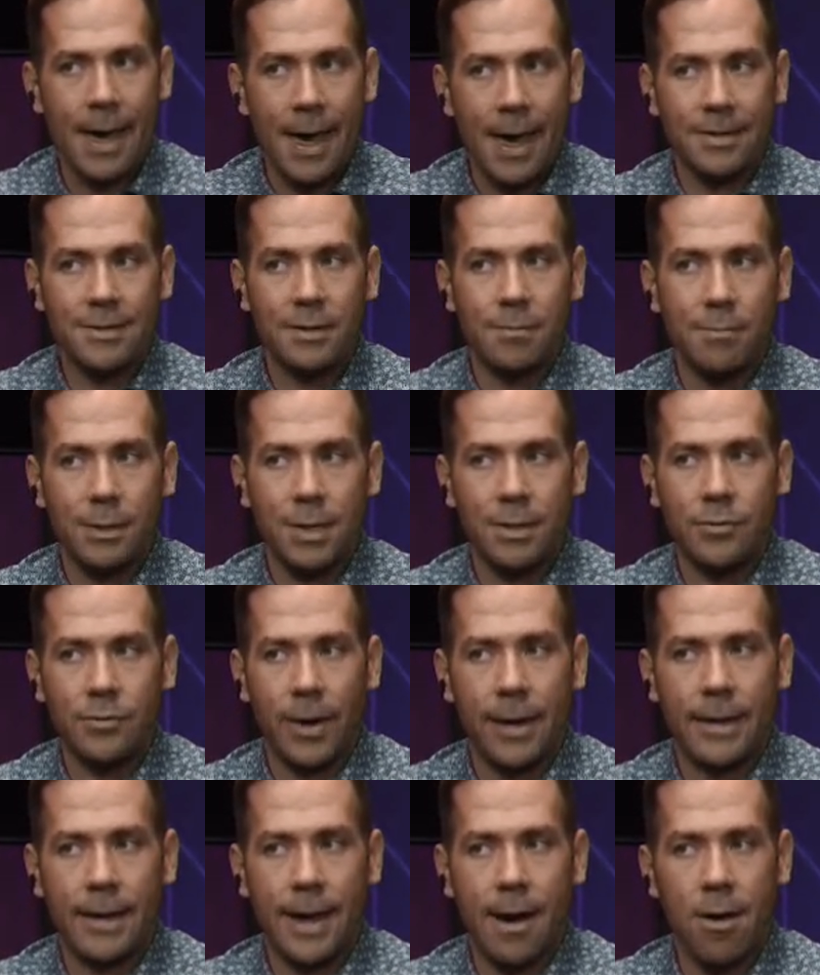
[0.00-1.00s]
S&Ps
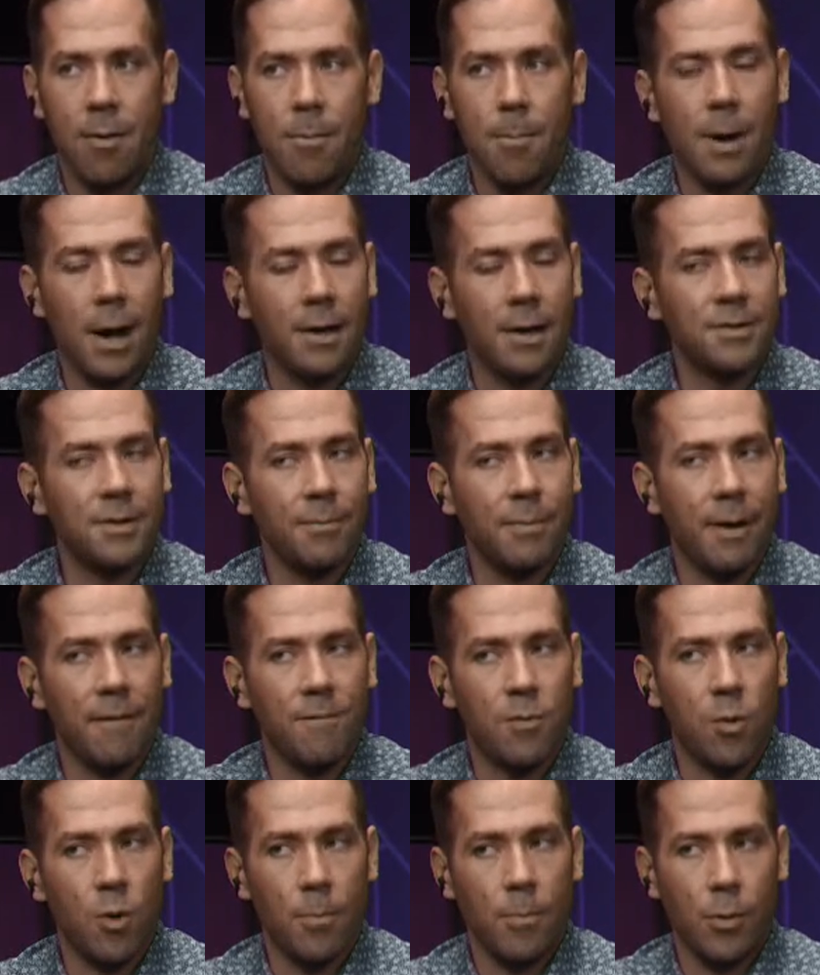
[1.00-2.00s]
right now positive by
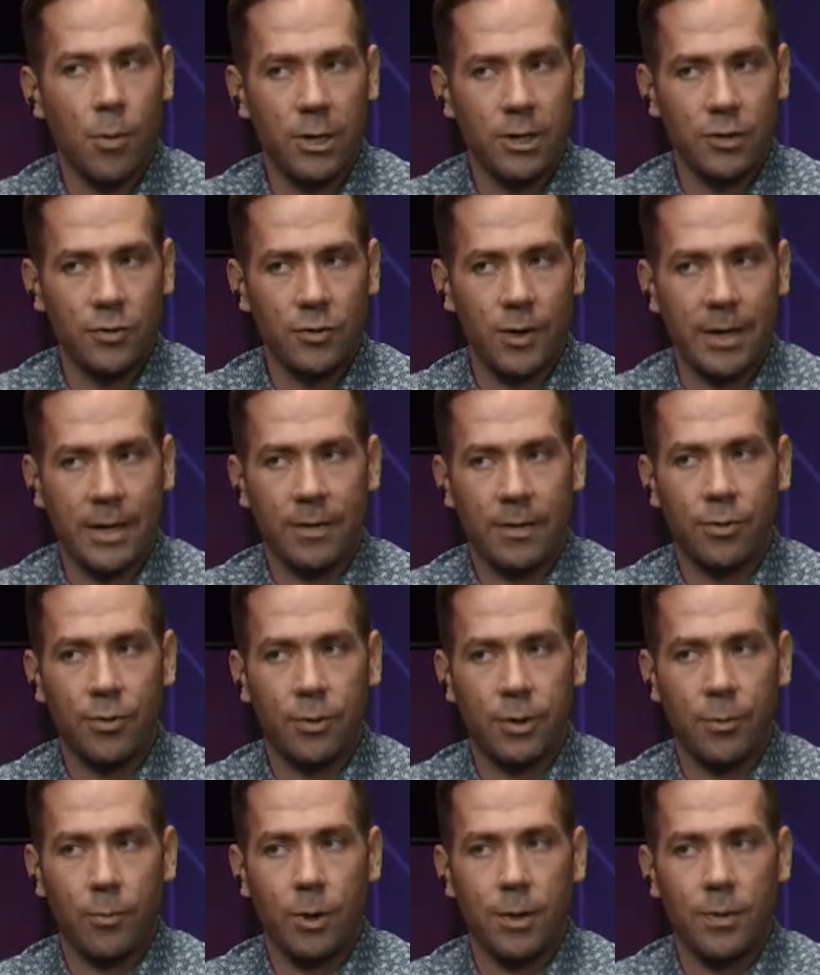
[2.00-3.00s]
four points, trading at
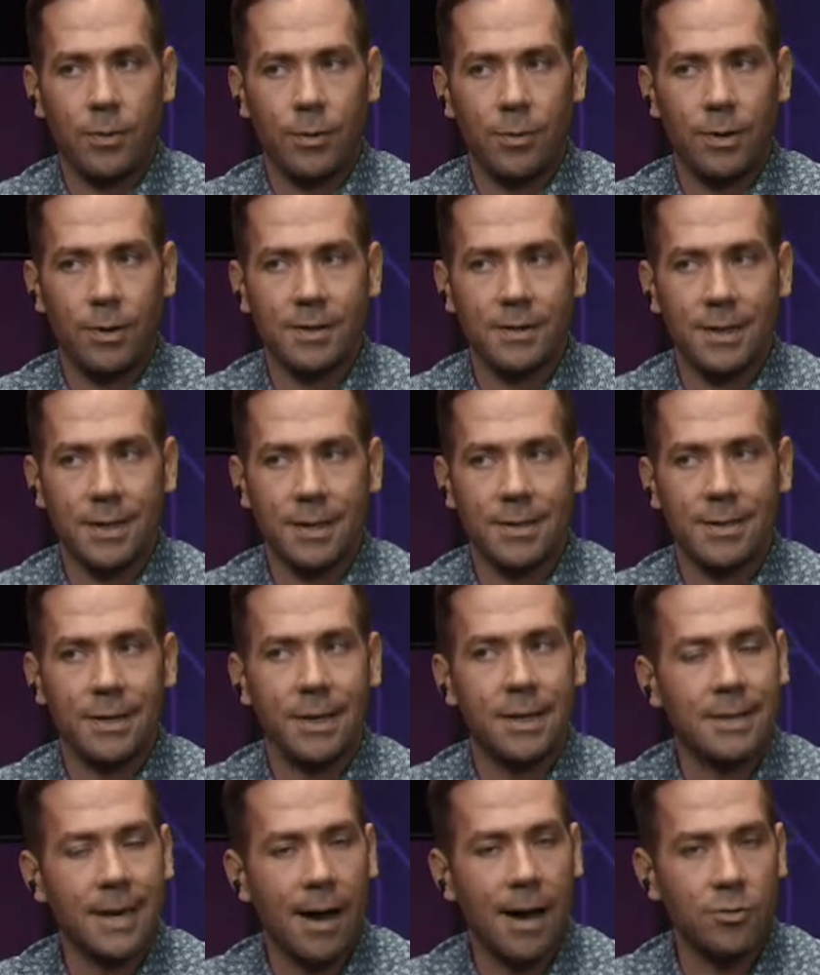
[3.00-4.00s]
3136.
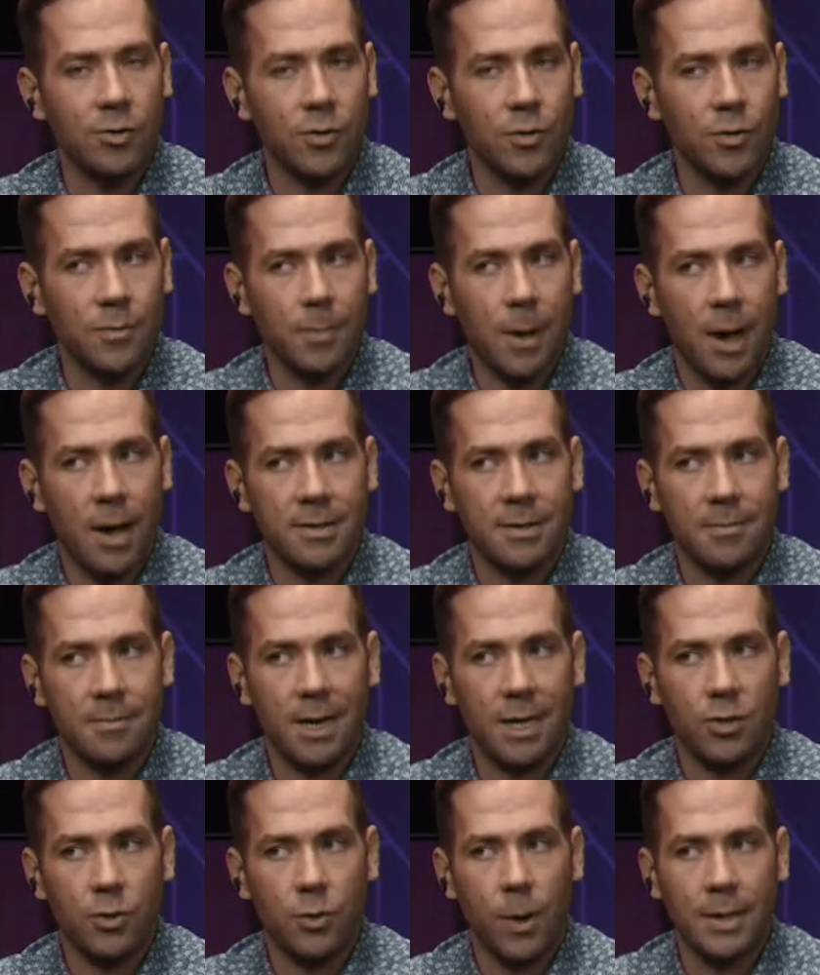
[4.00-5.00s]
Dow Jones positive
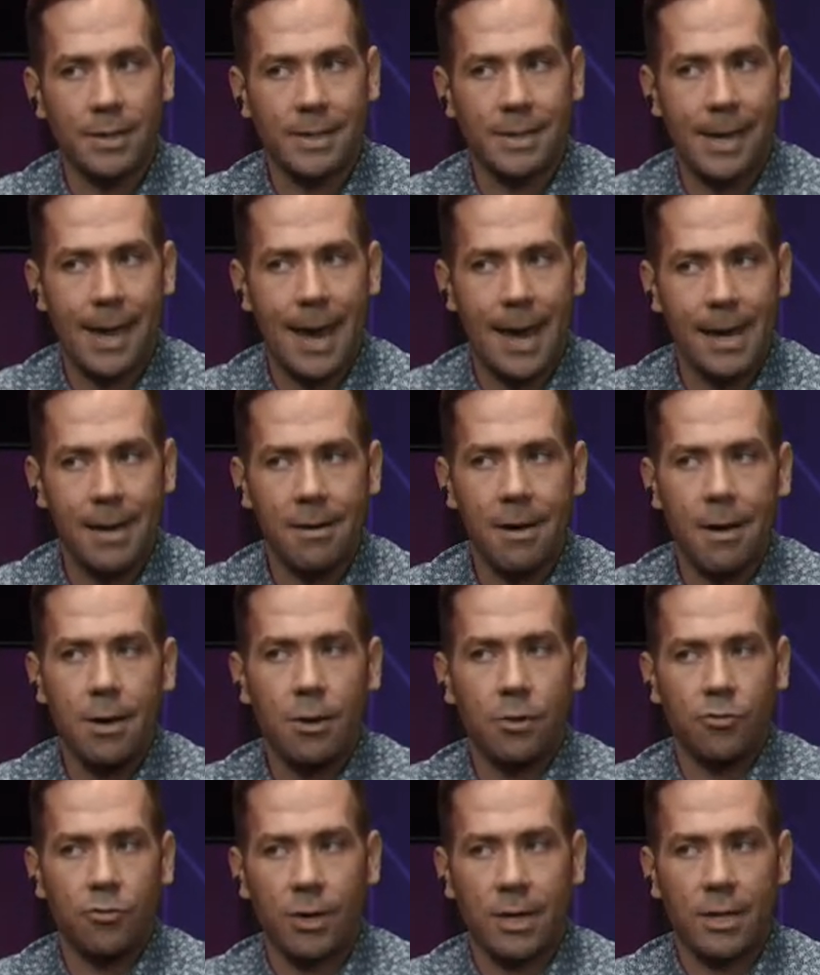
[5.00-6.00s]
by 28,
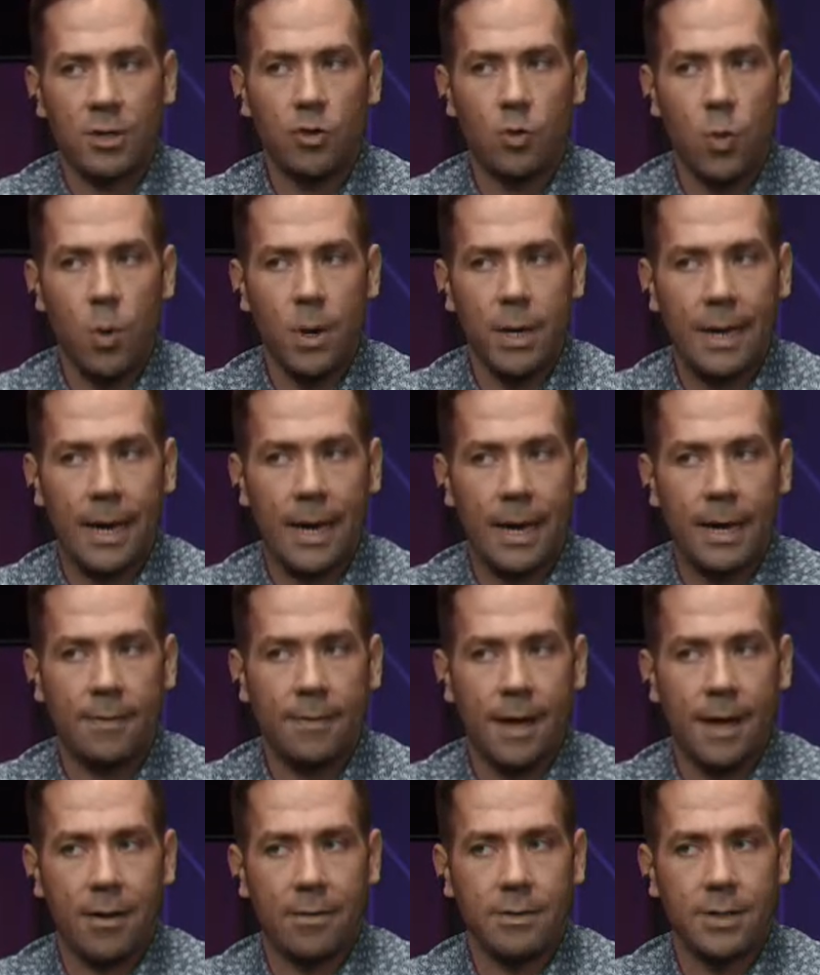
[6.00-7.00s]
trading
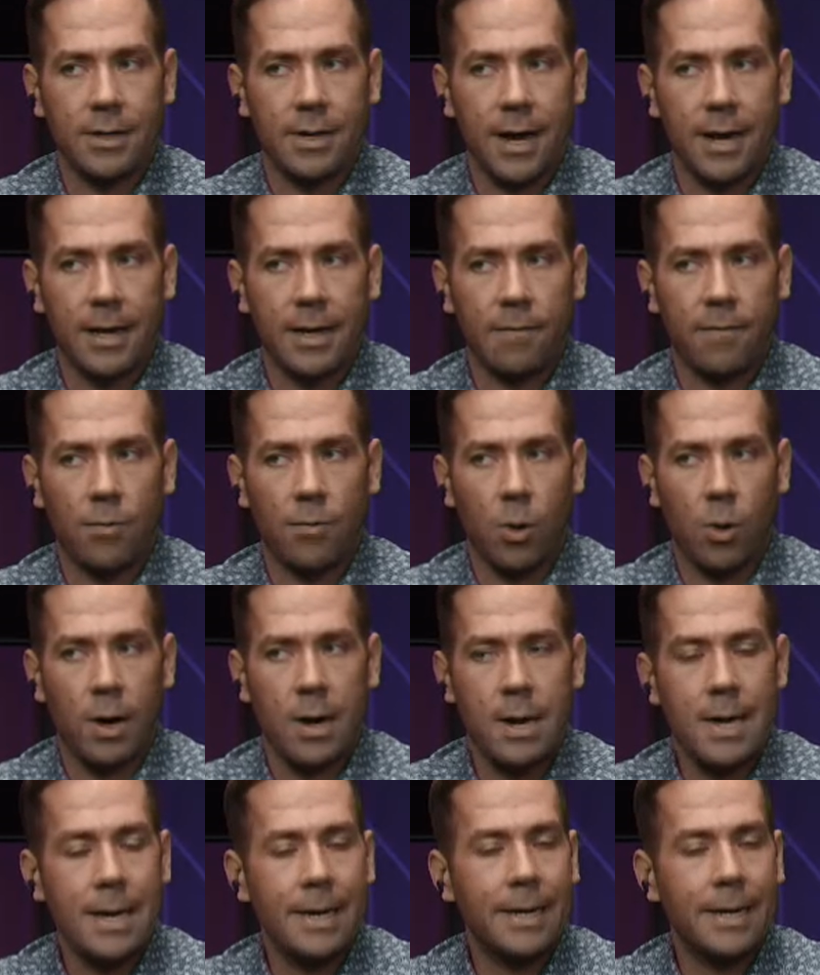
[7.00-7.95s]
28,094.